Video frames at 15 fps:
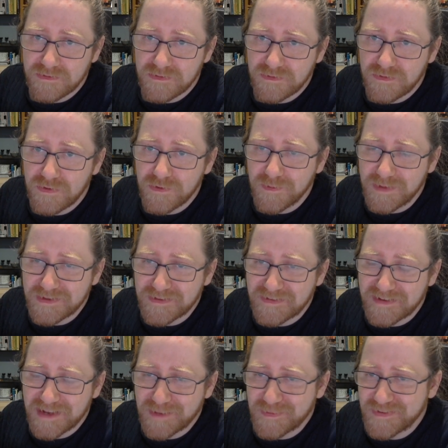2 minutes
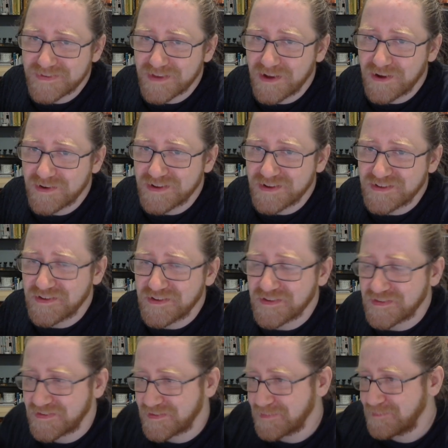claims are
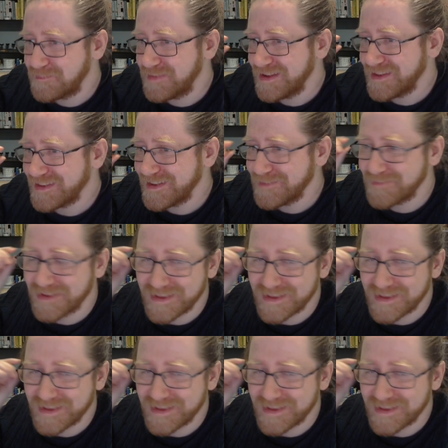just barely